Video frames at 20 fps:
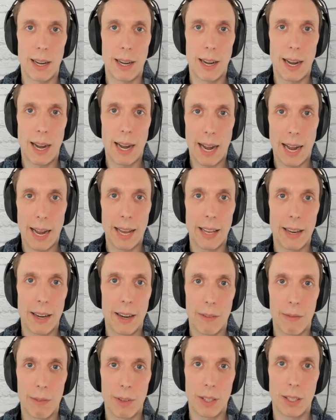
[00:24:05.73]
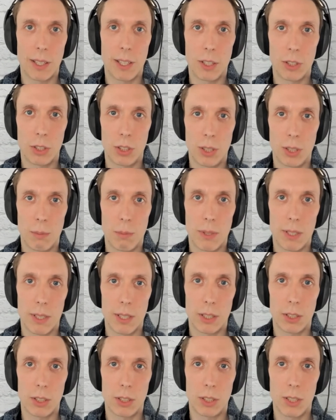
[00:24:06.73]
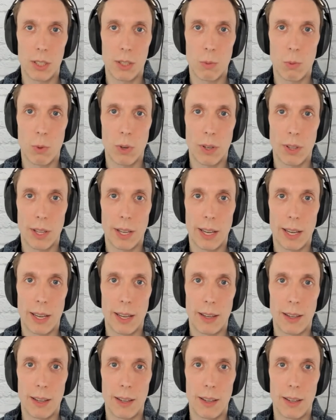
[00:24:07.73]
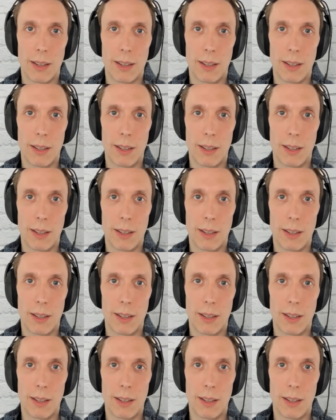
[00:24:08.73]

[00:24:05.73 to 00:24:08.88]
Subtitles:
high enough in leadership positions where they